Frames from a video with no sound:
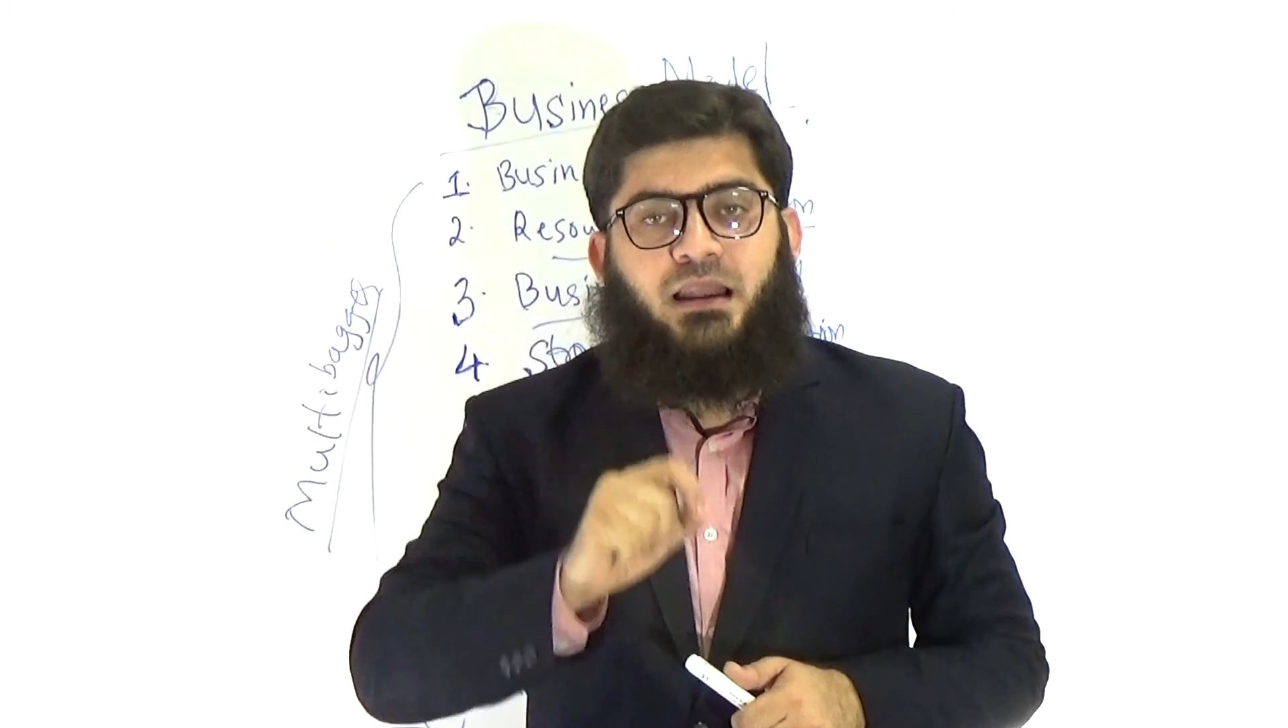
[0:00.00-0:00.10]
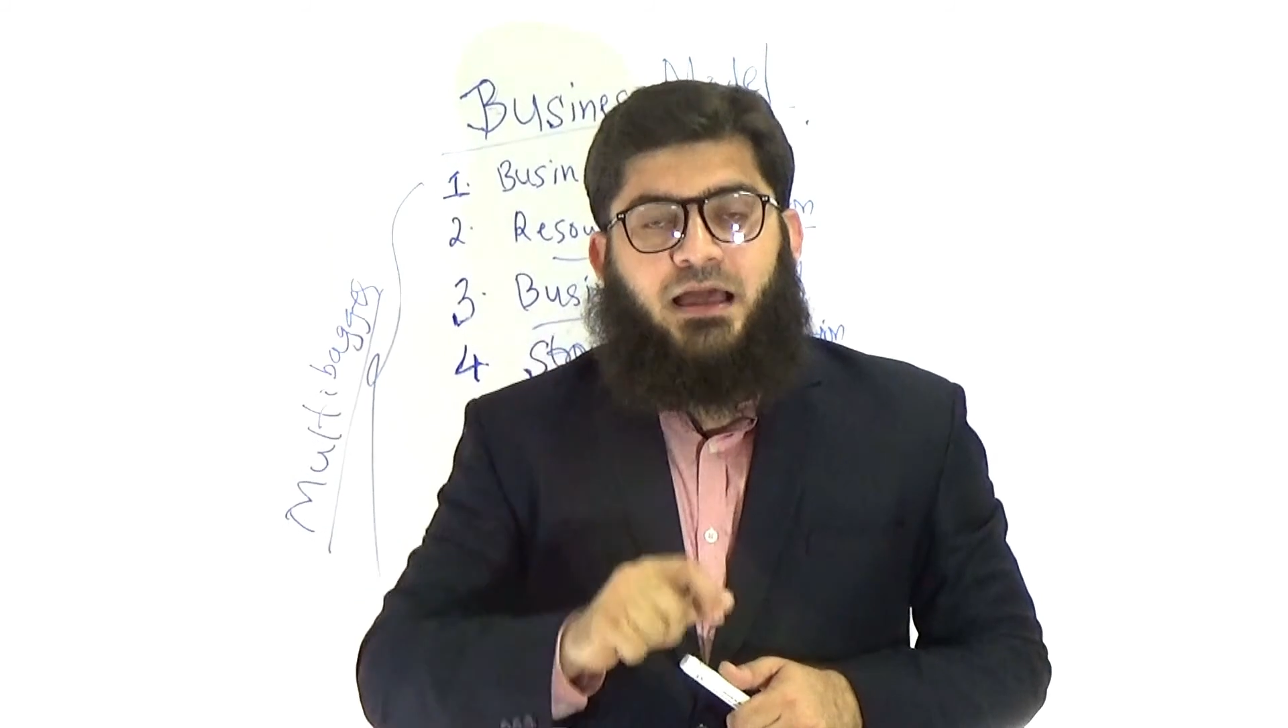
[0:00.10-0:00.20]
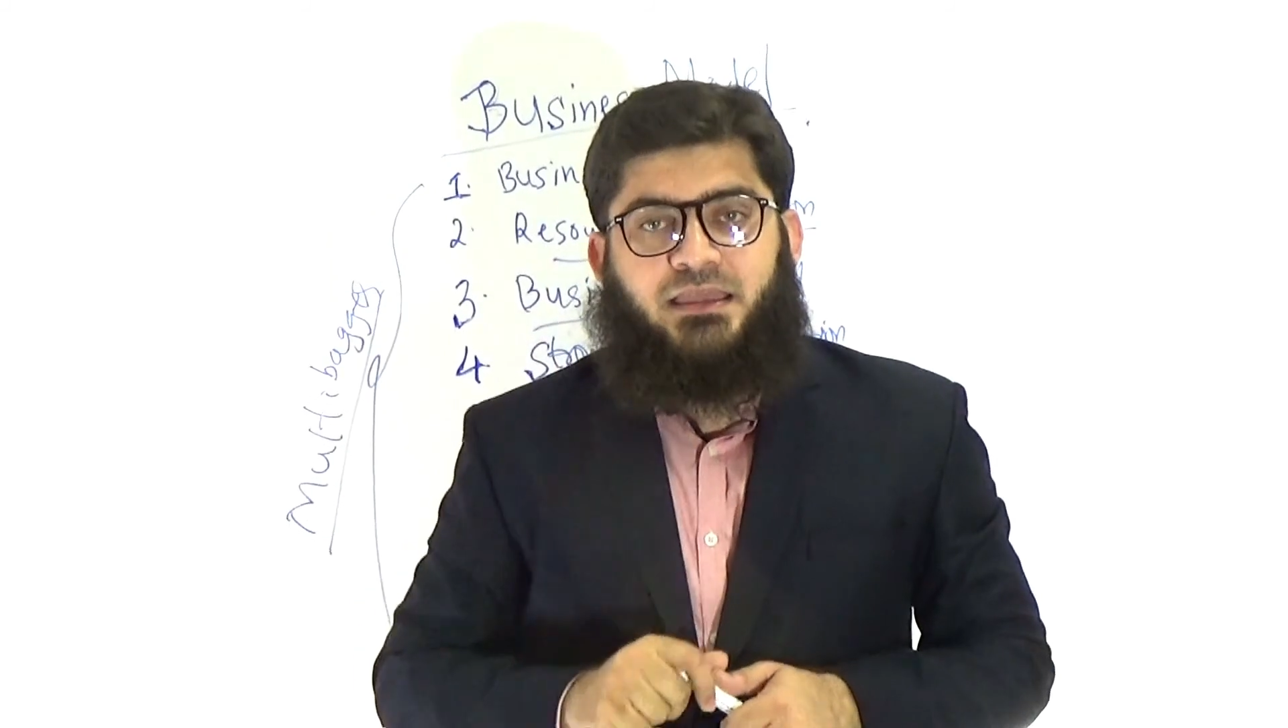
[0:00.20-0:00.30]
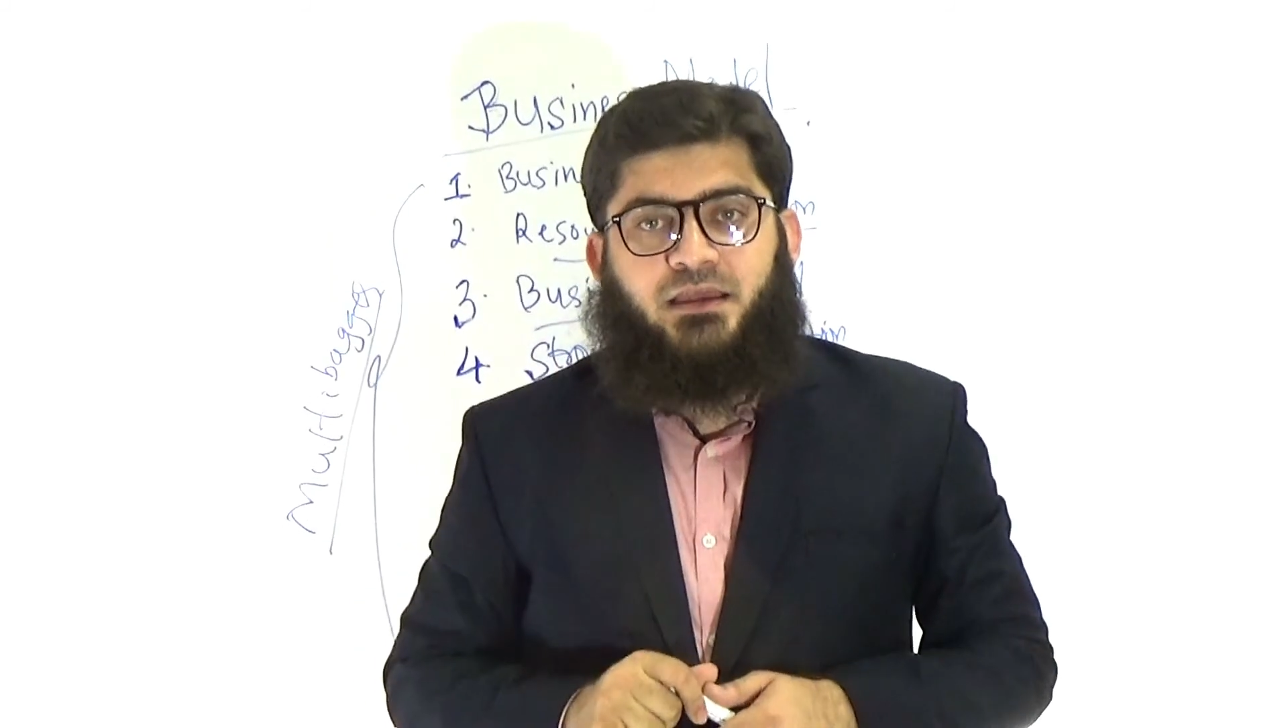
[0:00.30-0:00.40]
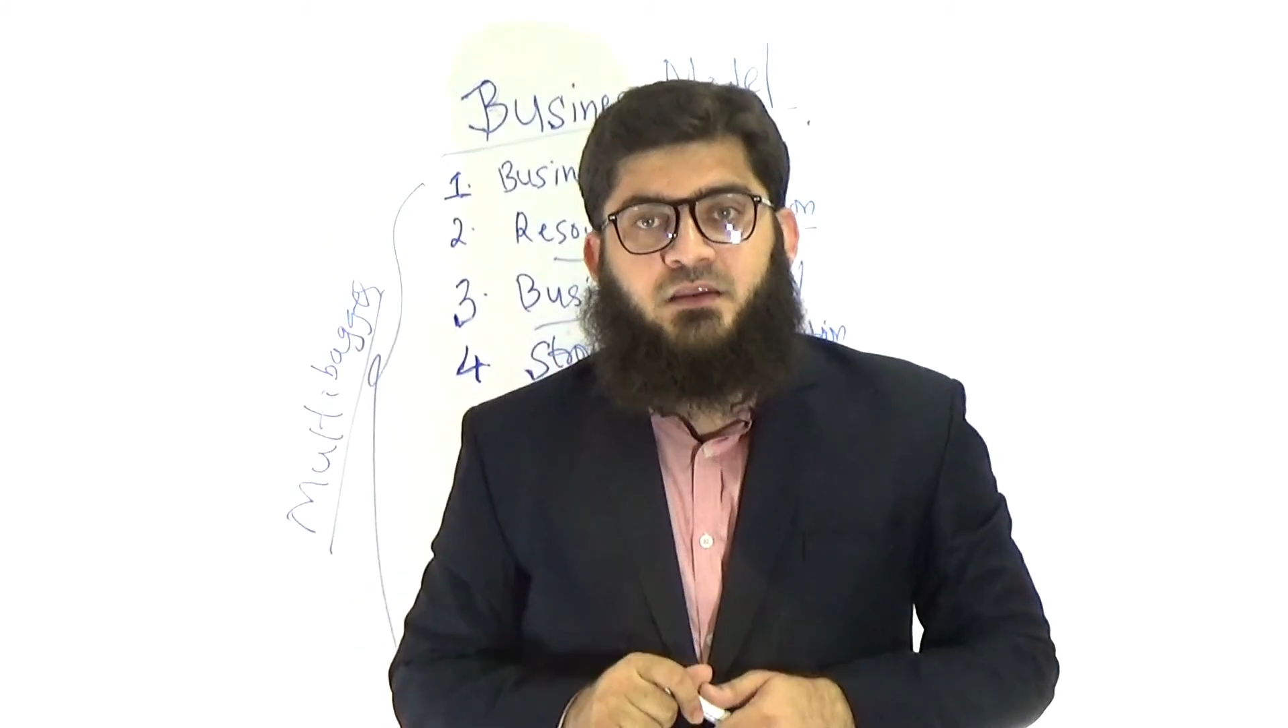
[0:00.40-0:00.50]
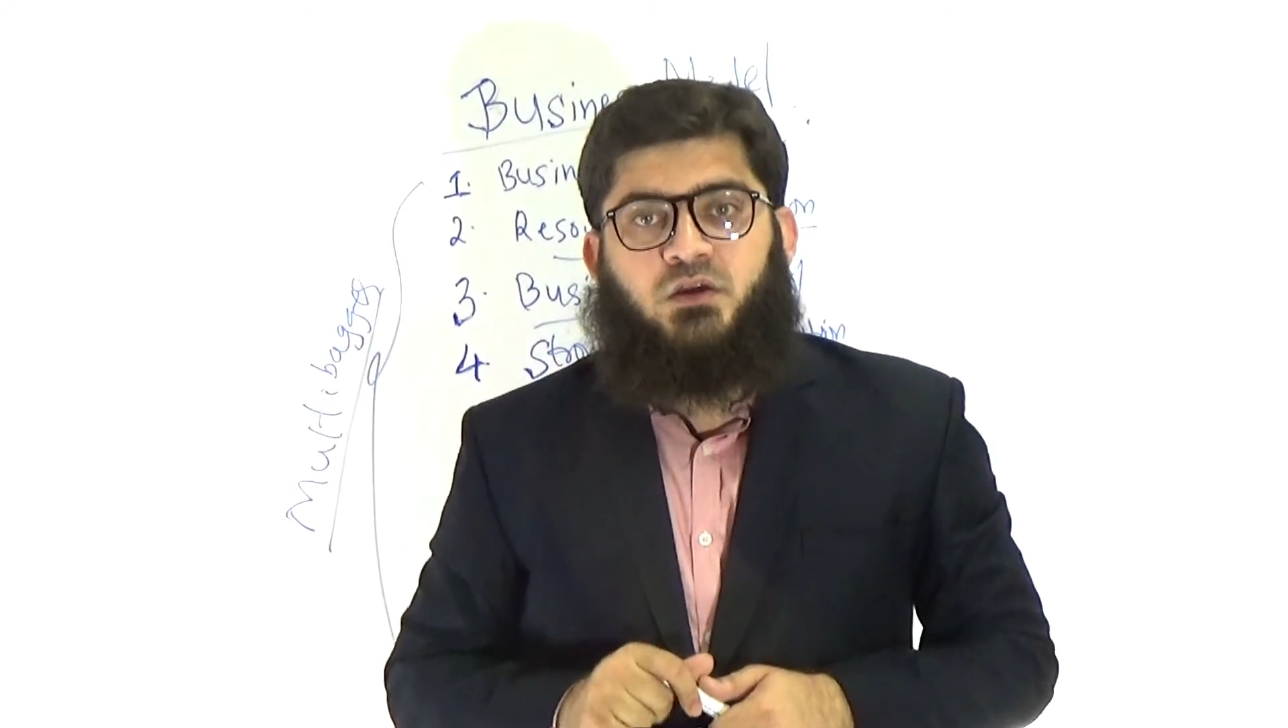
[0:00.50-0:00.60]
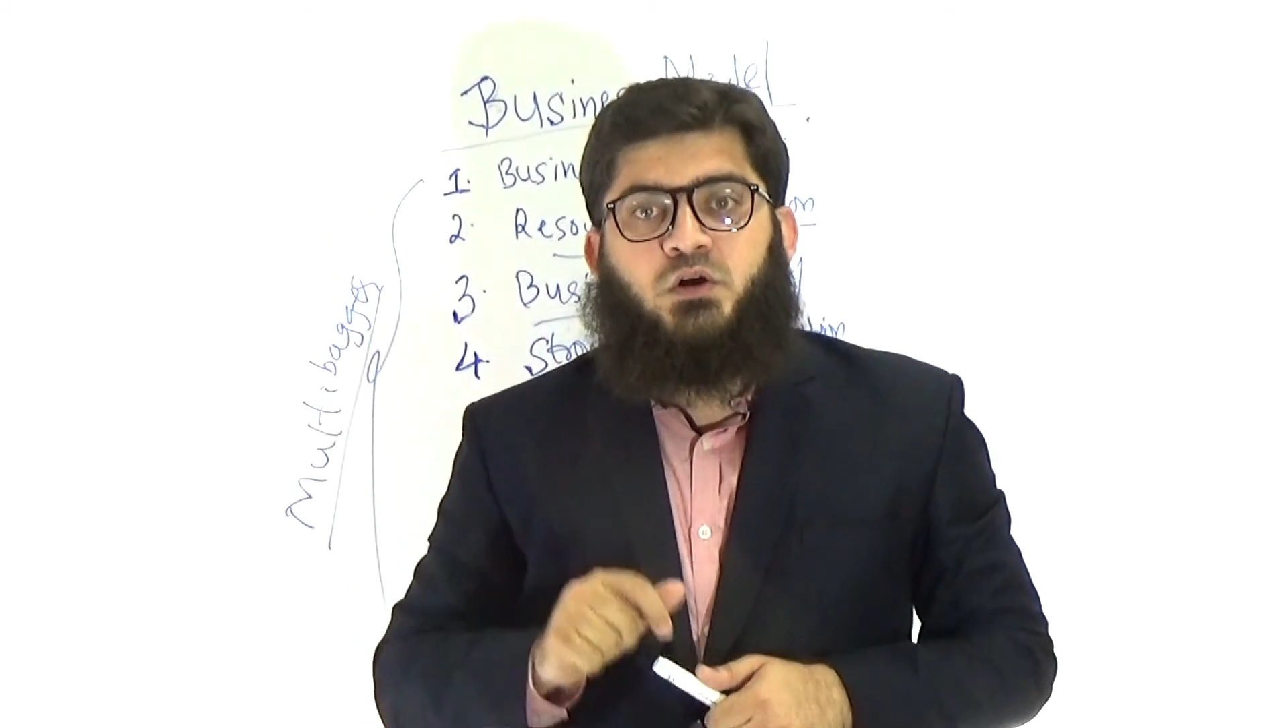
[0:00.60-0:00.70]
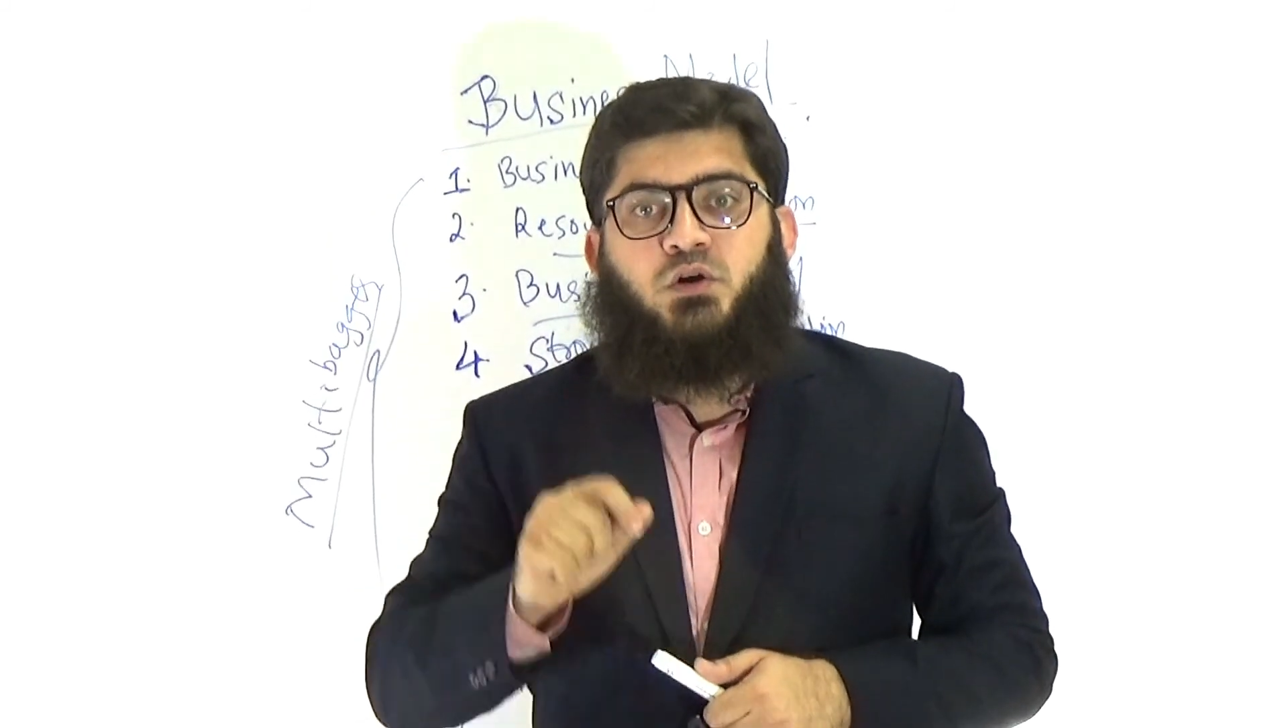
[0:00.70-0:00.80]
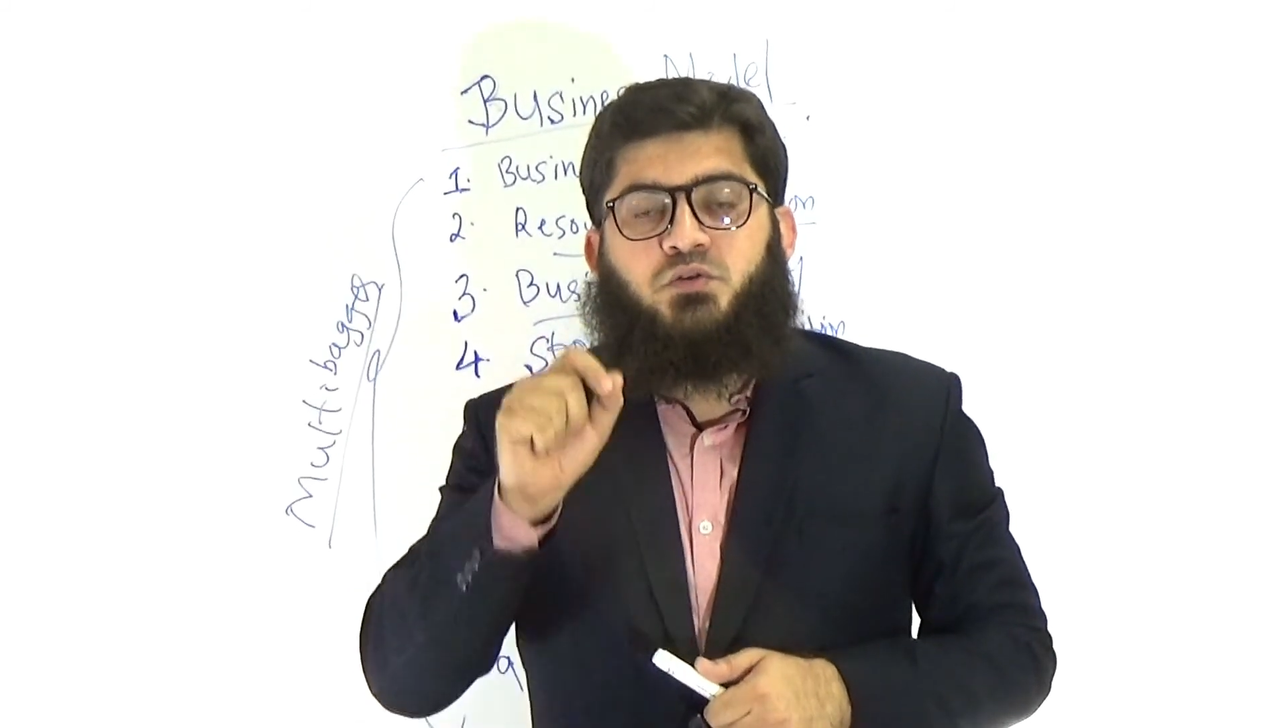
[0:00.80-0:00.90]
icon